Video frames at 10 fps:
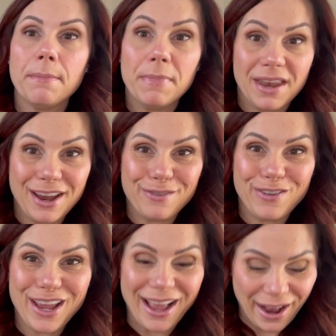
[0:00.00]
Midnight
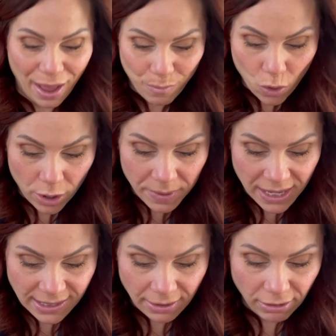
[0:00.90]
Fig, I got more
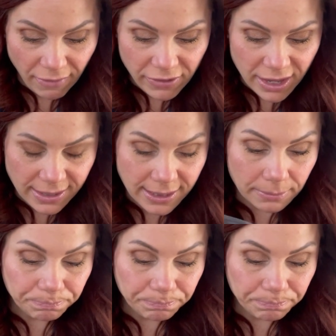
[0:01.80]
because I love this.